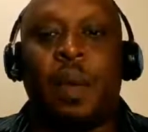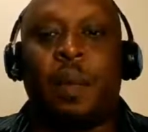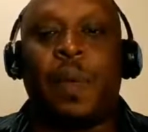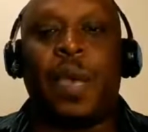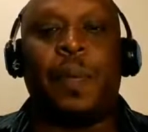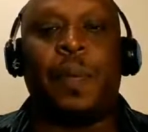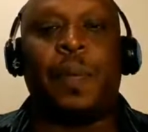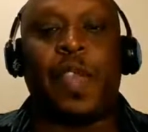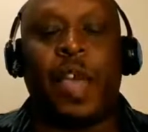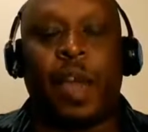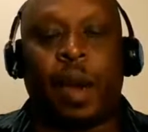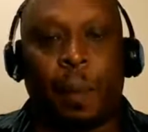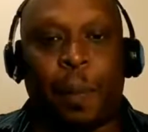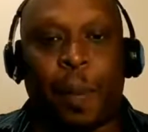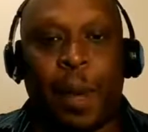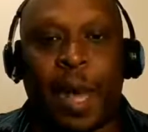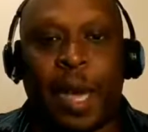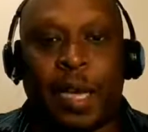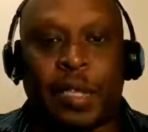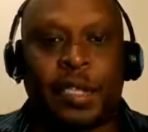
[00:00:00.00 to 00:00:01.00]
people that are
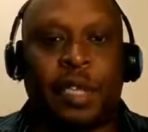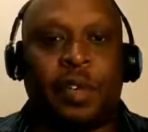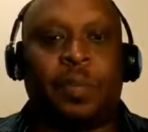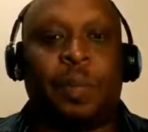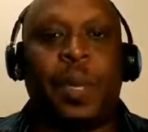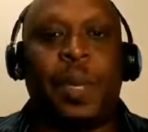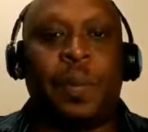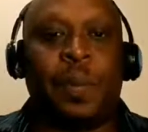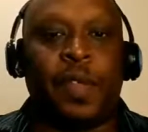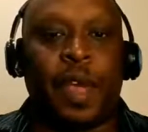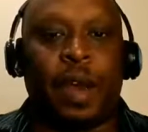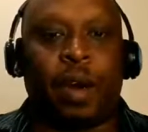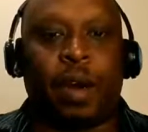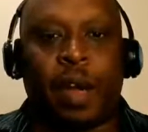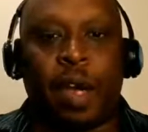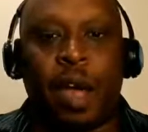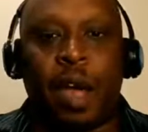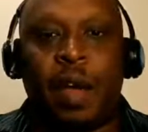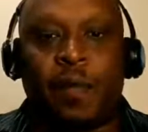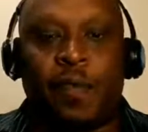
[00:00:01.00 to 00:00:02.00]
positive, people that are
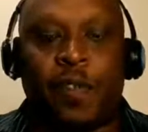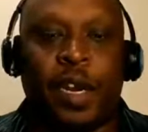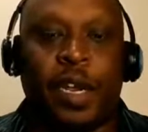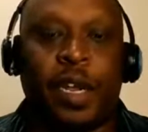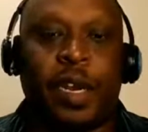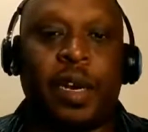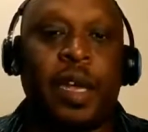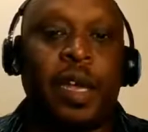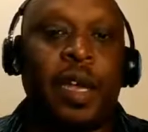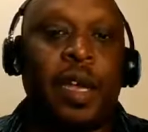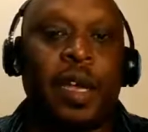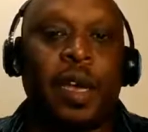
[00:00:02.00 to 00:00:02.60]
confident.